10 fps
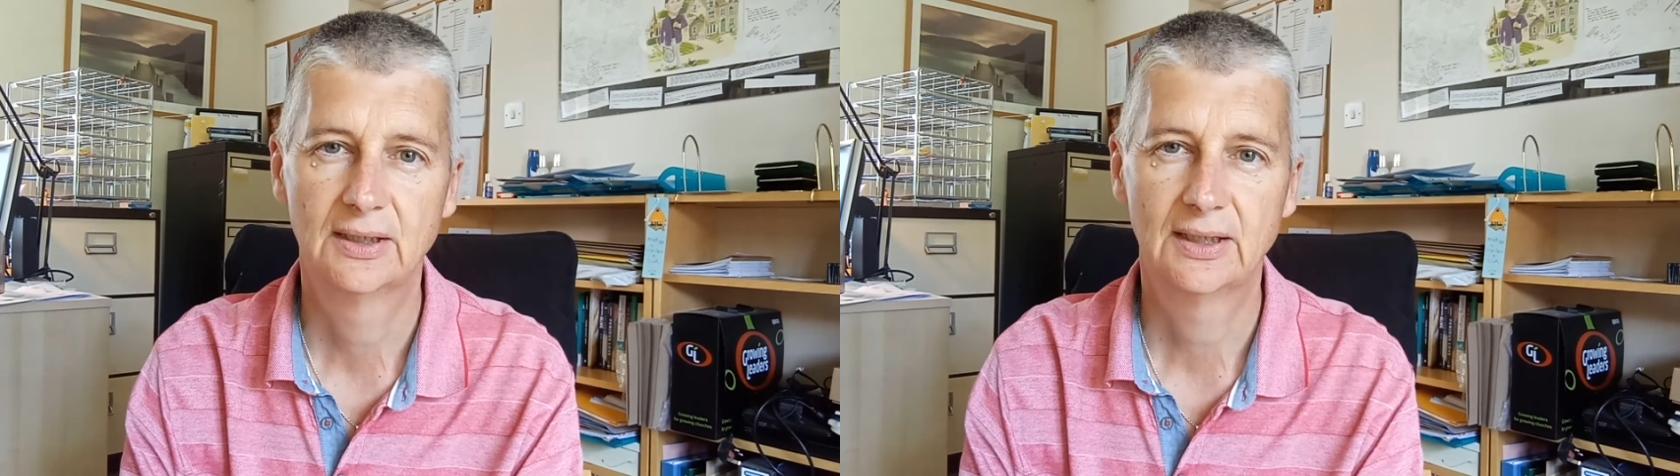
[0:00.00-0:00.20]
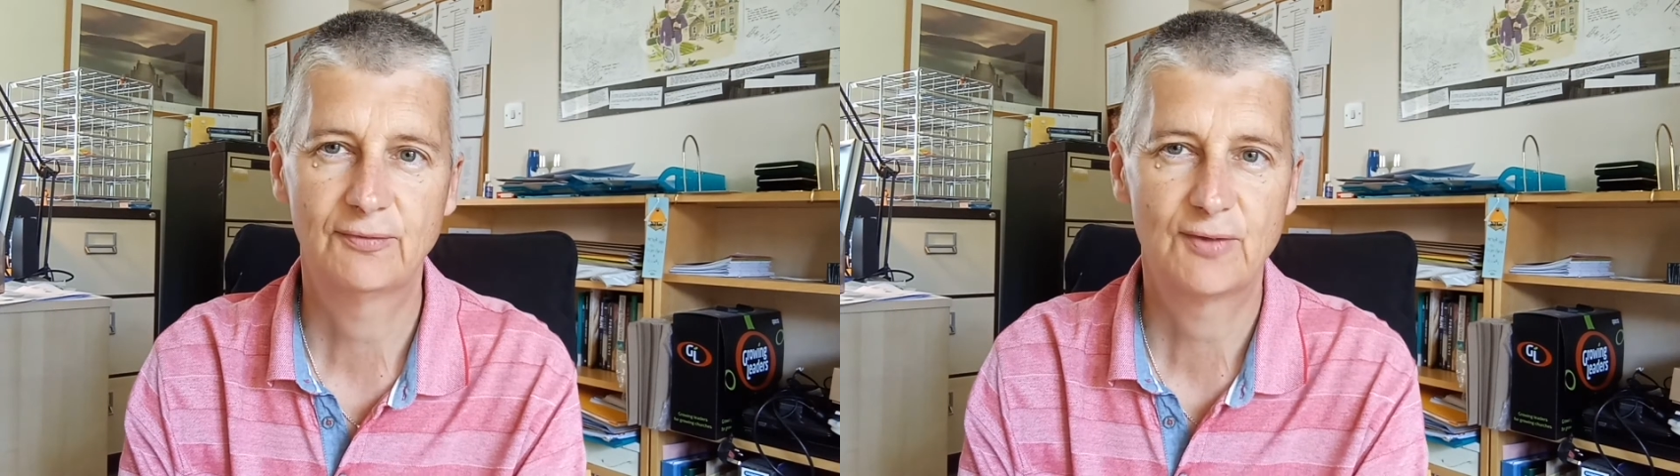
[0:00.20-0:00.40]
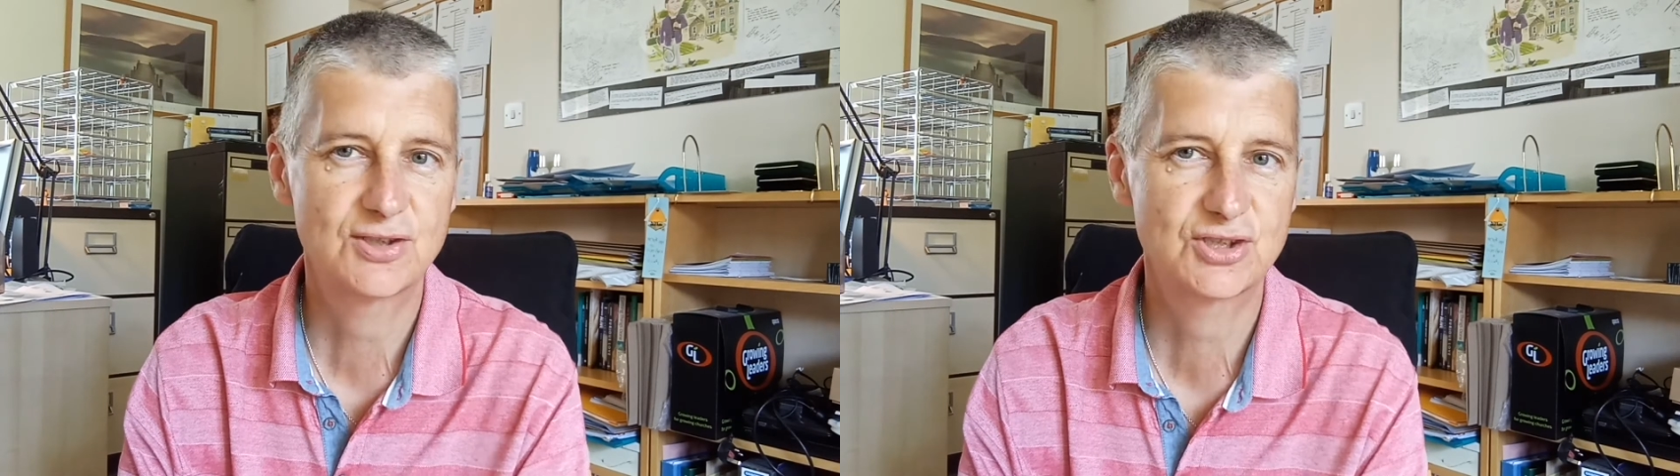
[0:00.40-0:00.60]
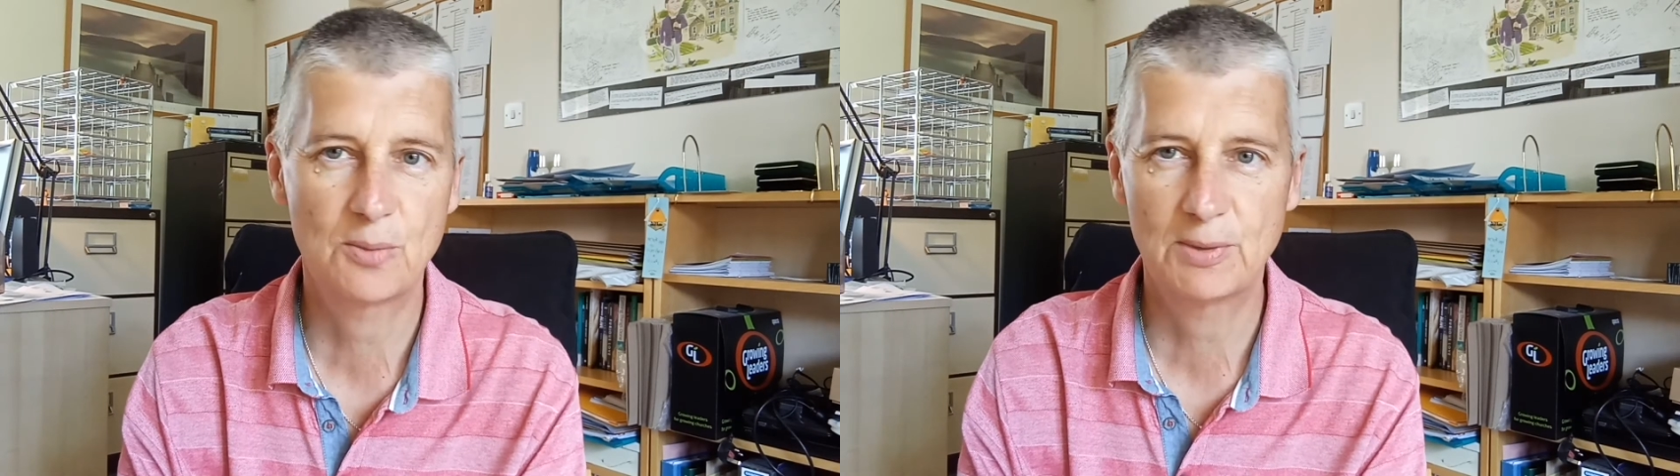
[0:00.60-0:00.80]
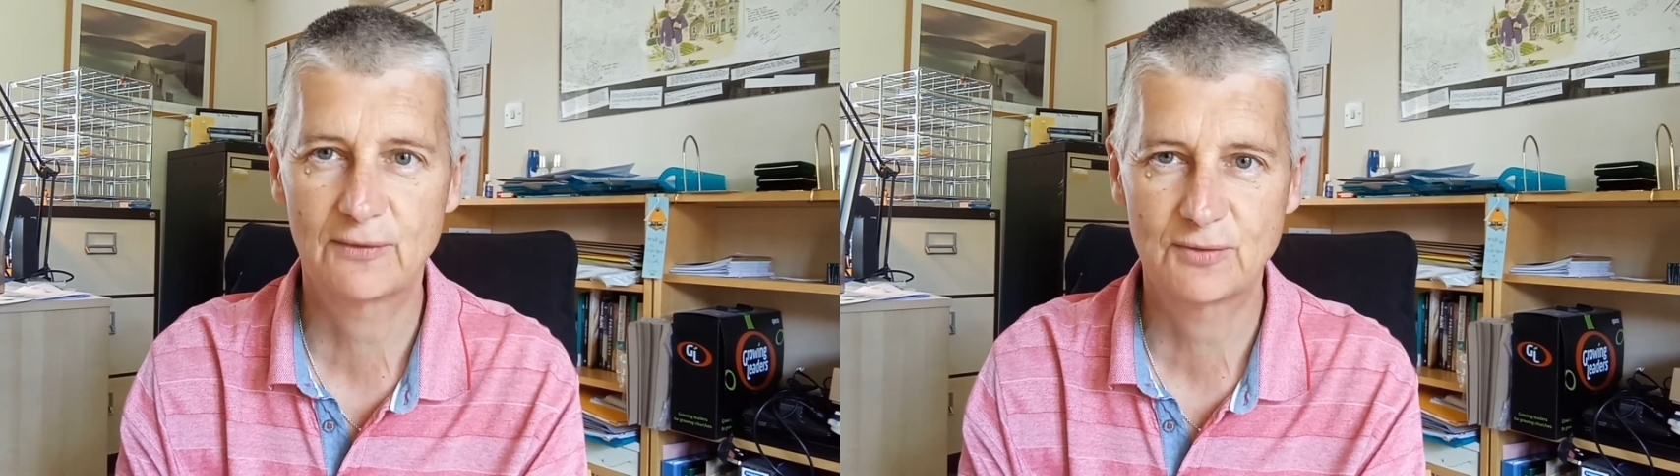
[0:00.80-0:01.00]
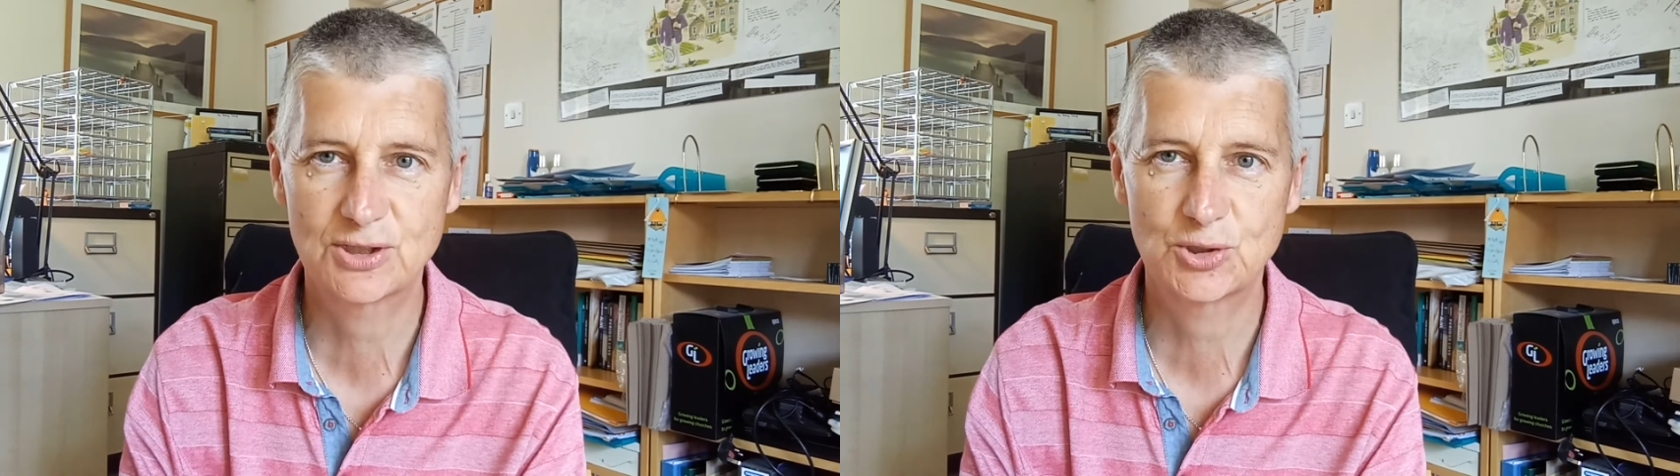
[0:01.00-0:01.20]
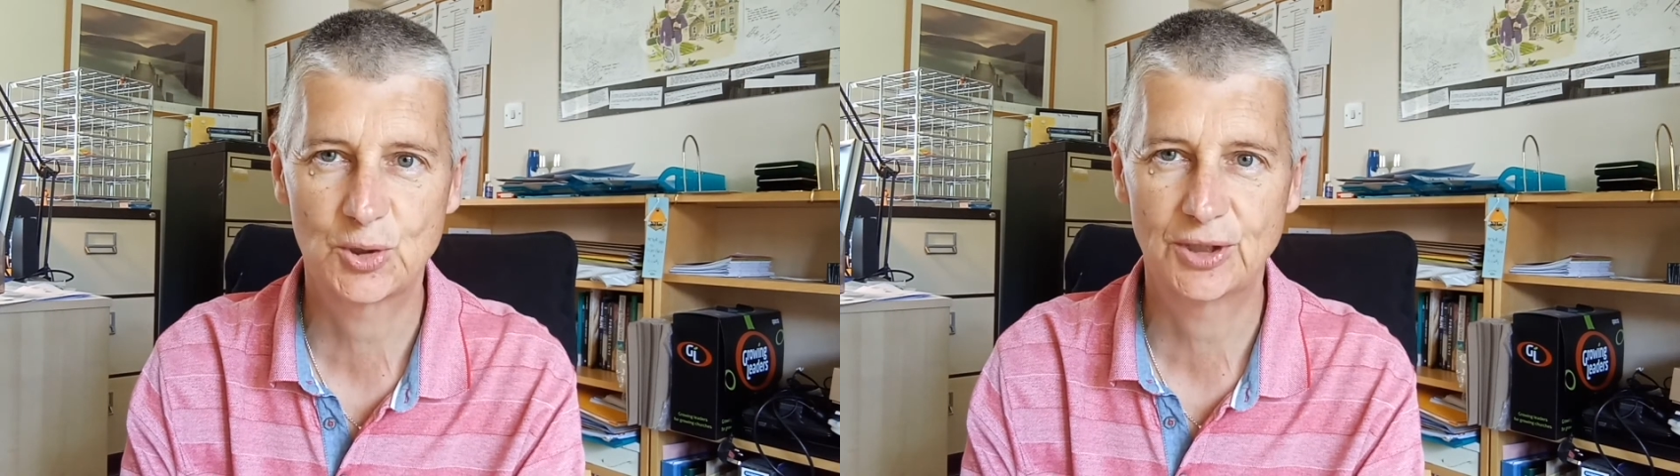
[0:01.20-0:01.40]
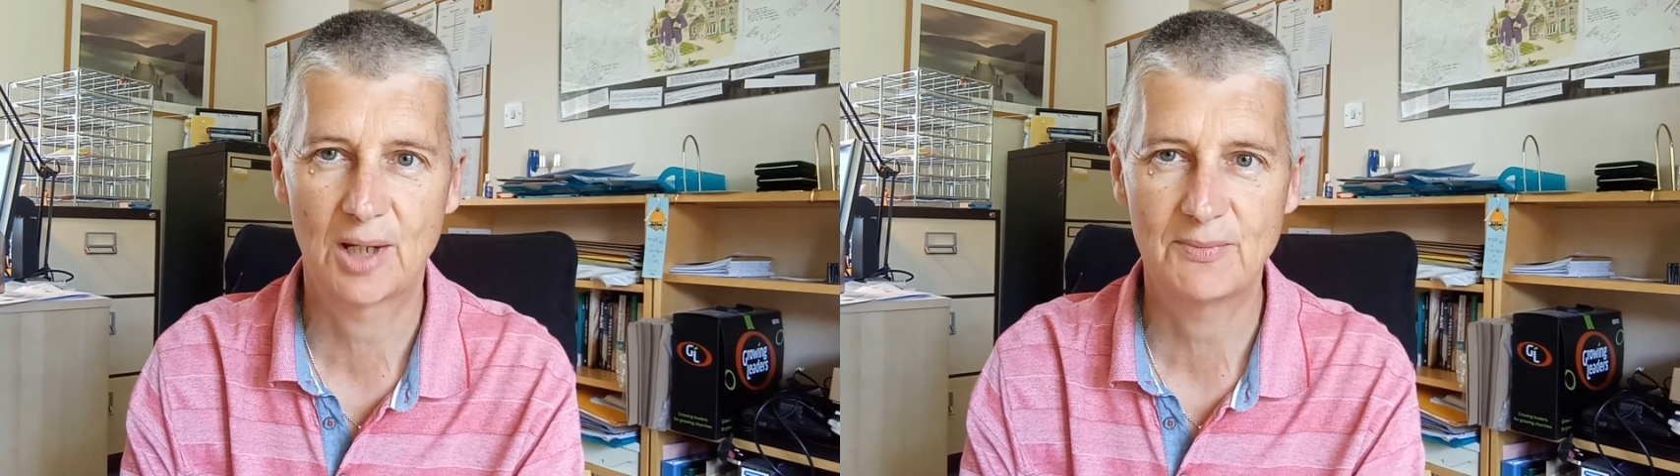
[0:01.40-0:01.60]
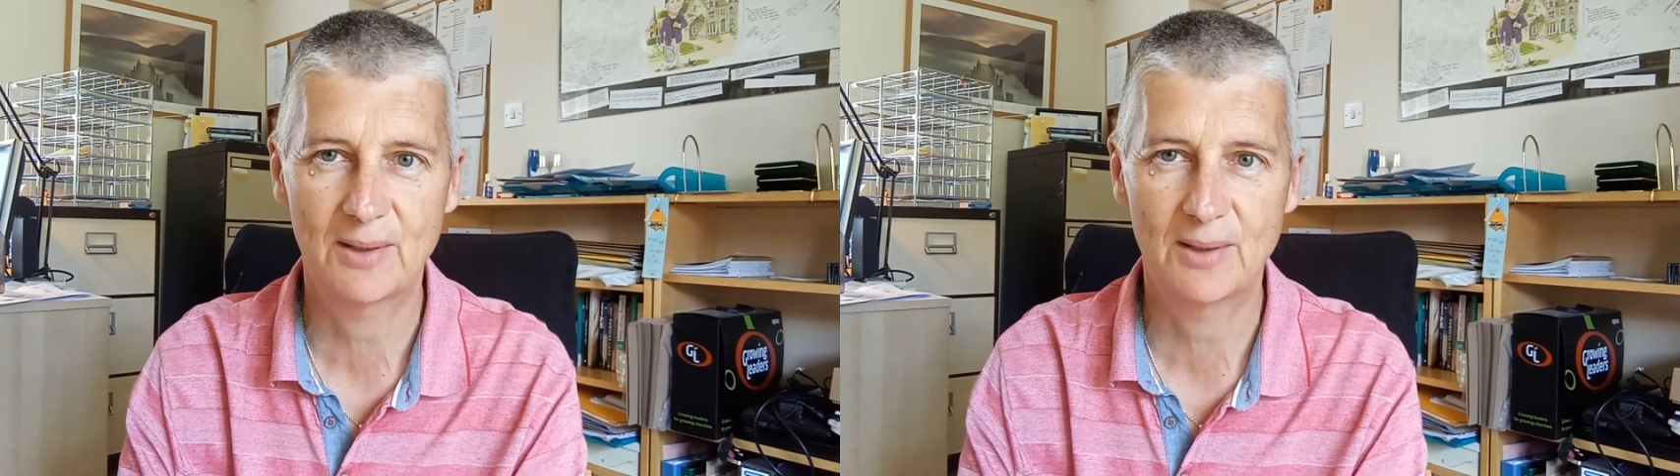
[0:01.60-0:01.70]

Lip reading: If there's so many of us join up,